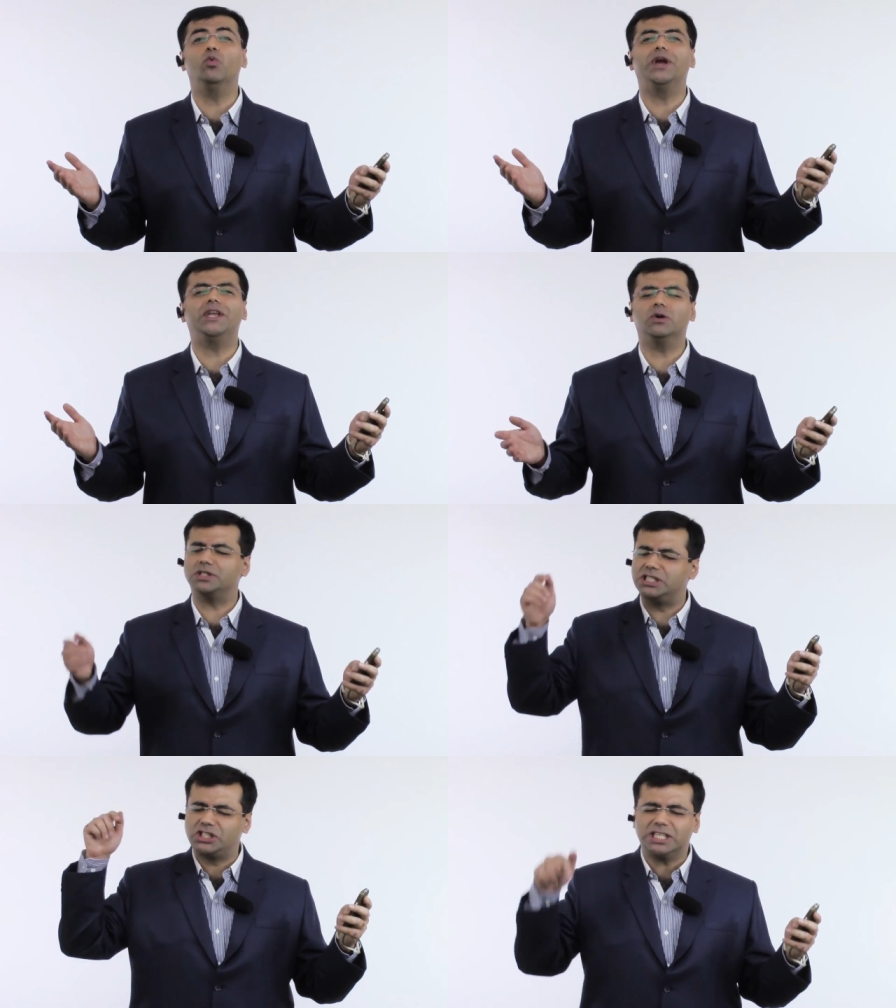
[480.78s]

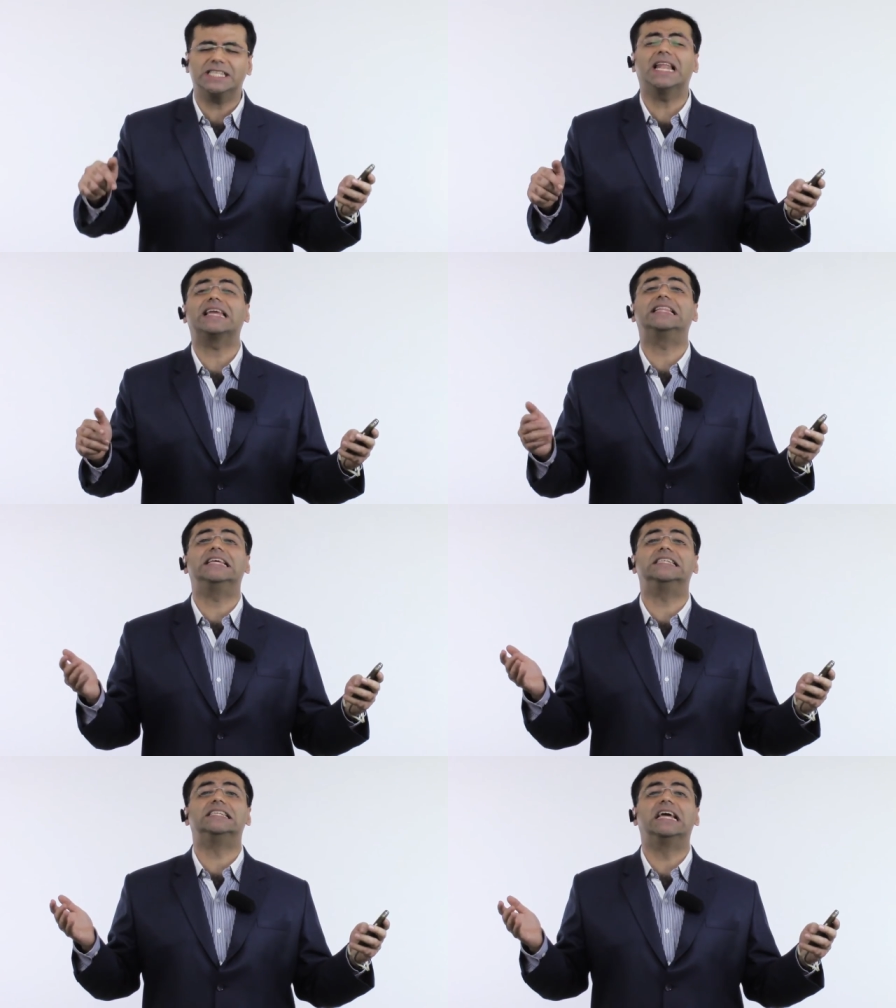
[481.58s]
videos just like
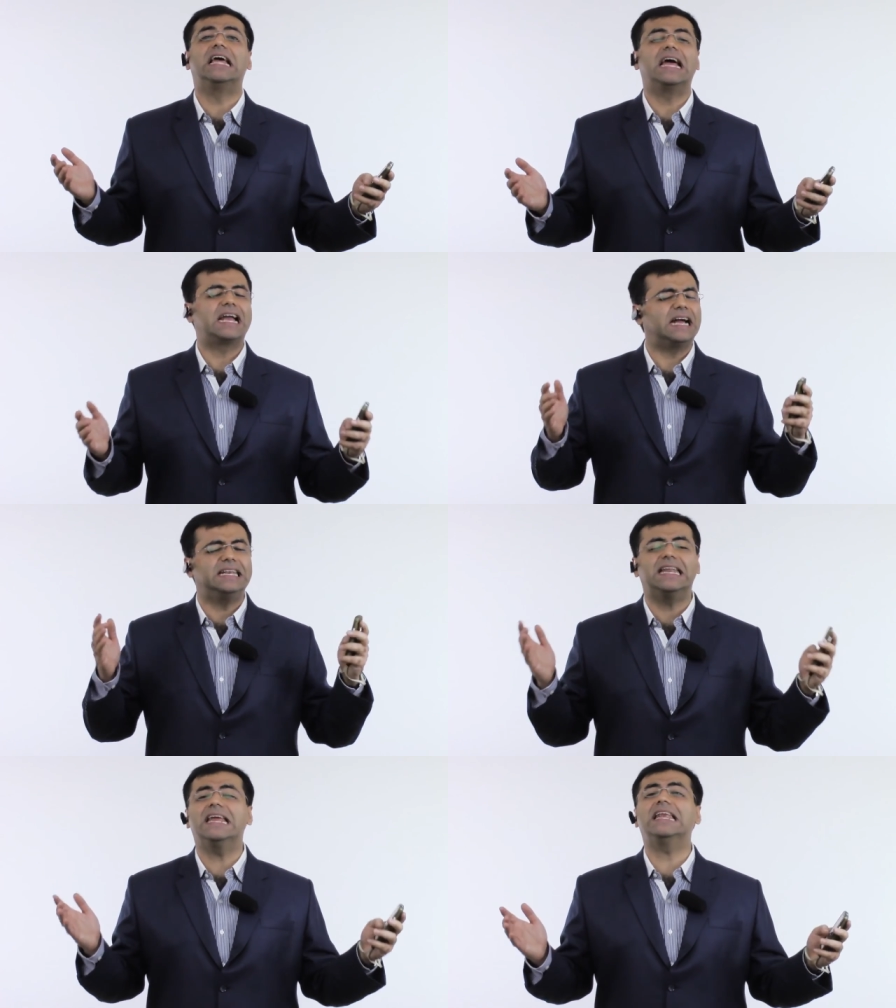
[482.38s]
these,
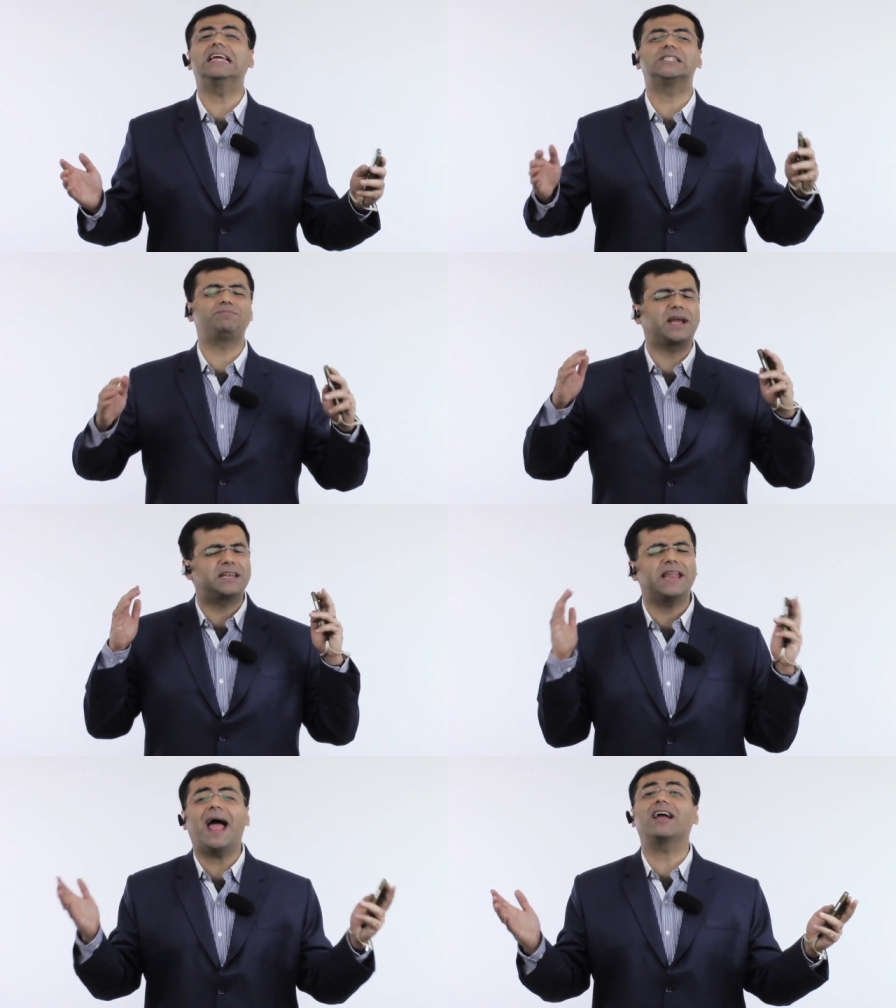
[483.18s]
containing
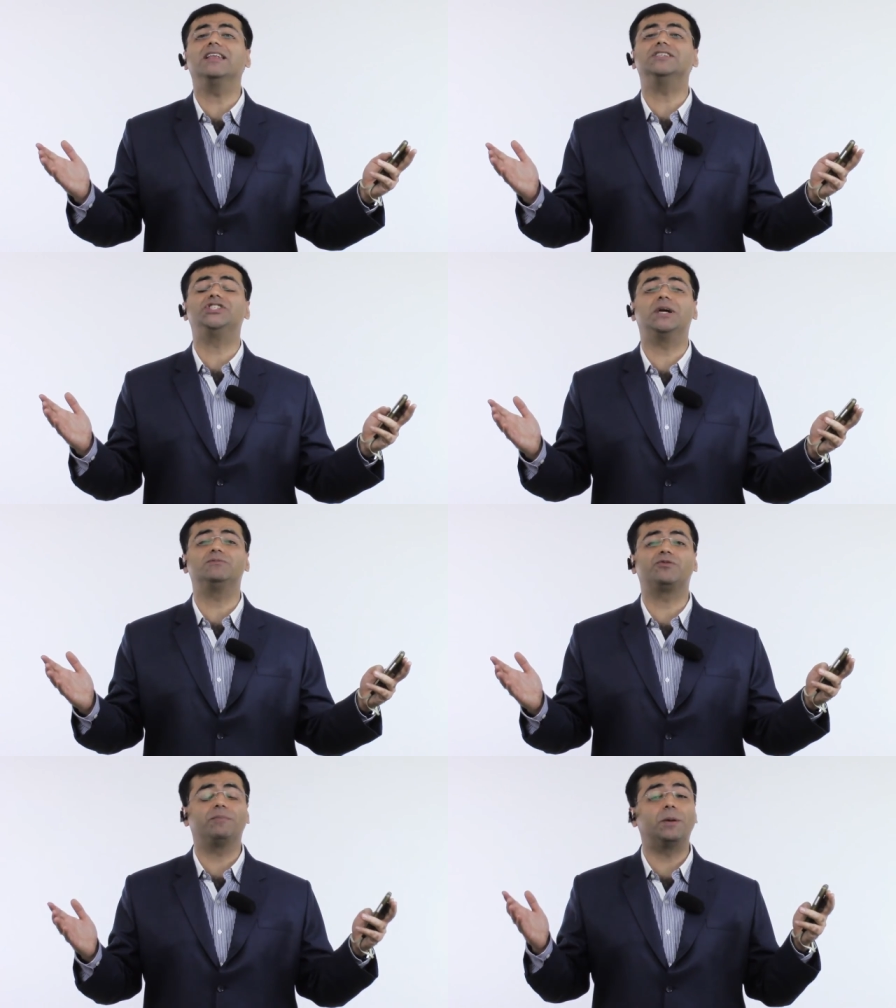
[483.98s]
spectacular
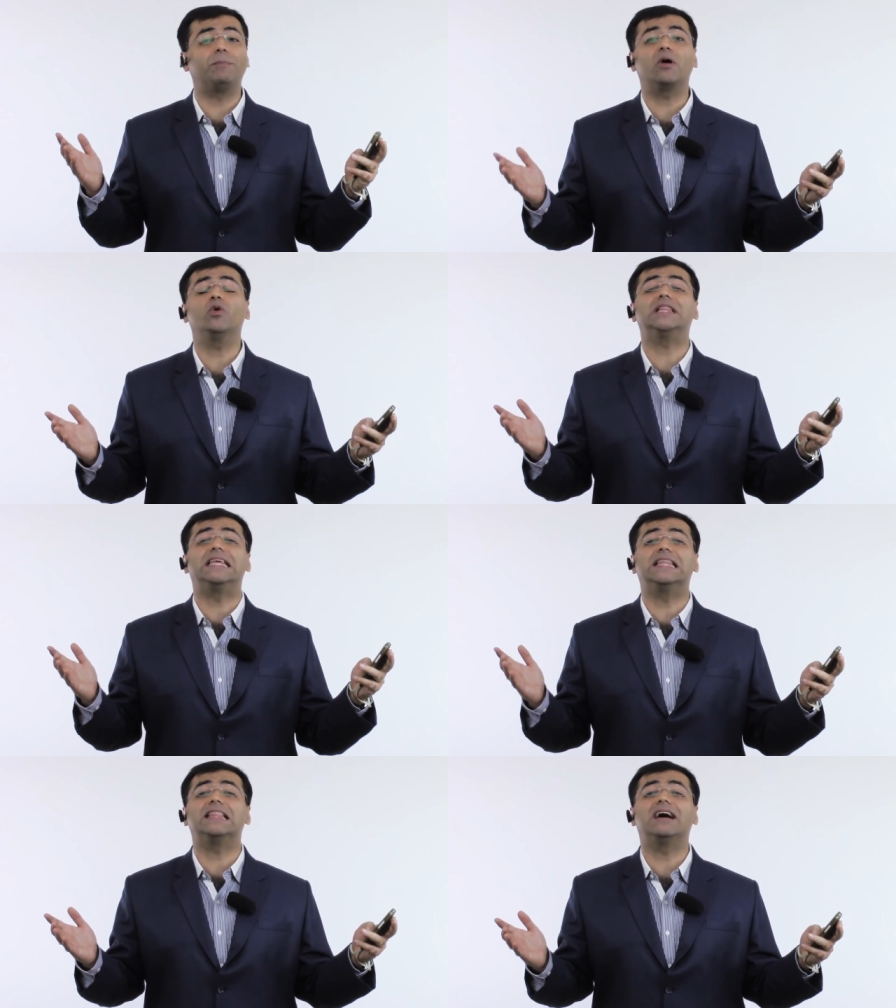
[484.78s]
gems from the Bhagavad
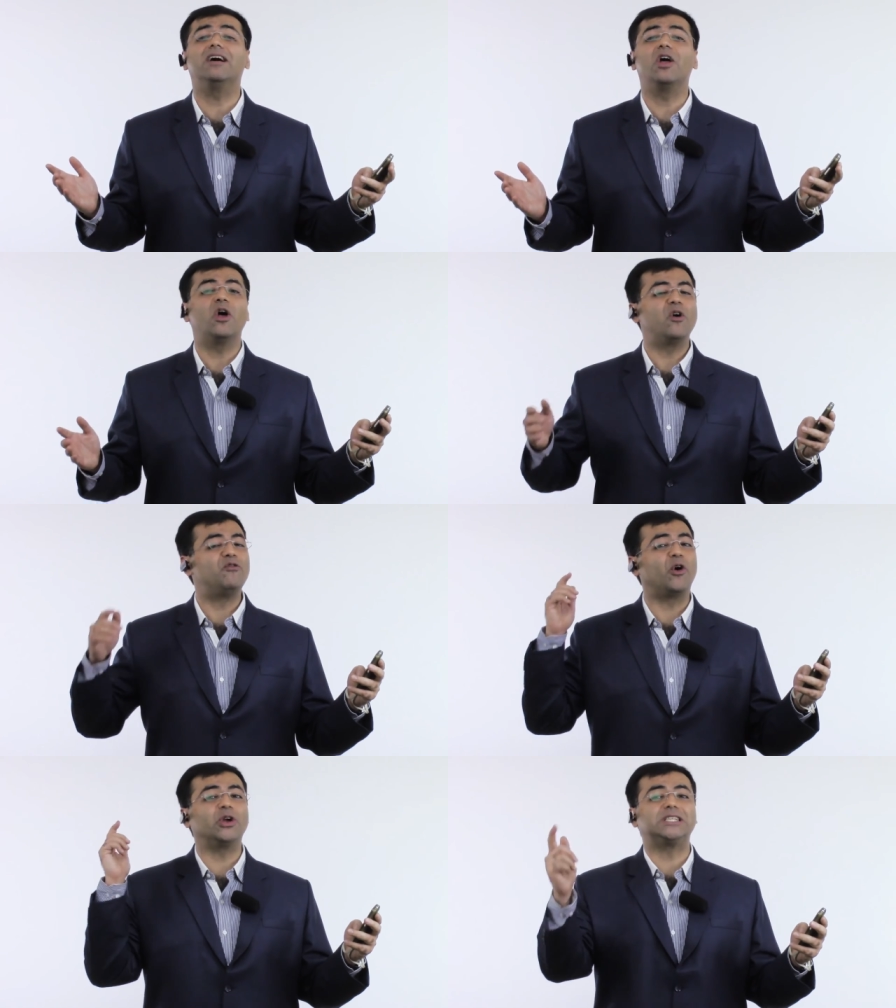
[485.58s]
Gita
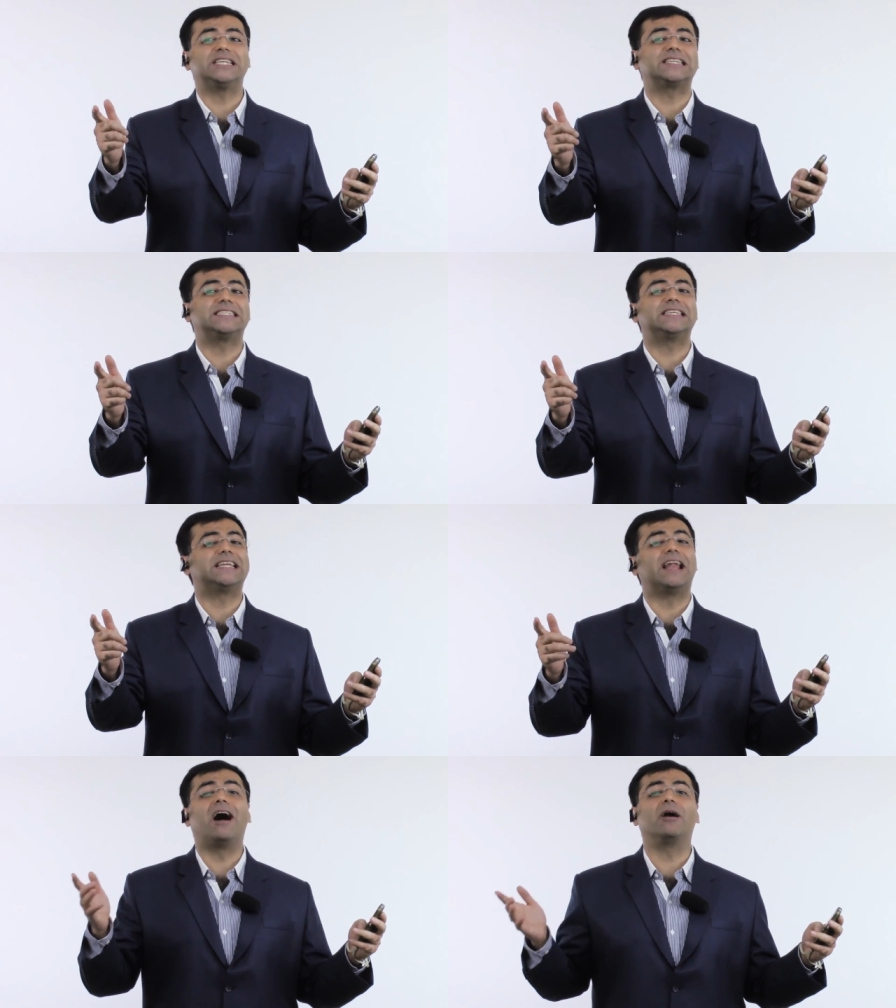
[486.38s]
for your success
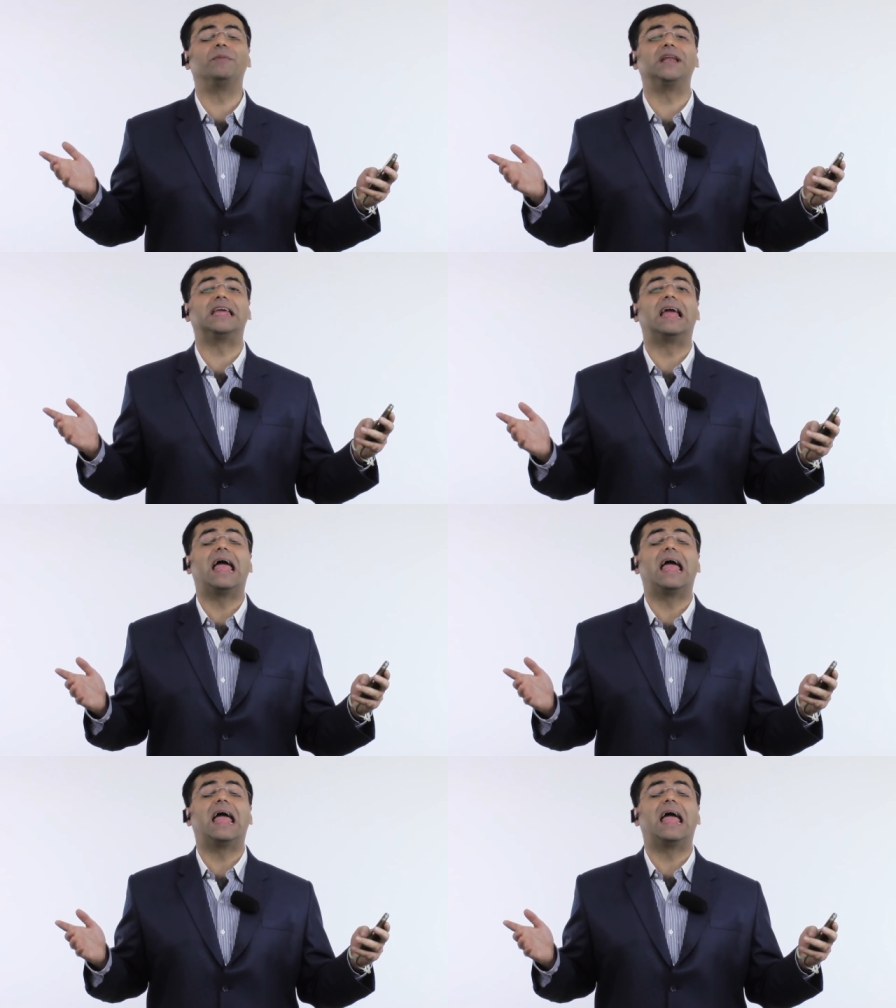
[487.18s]
and harmony.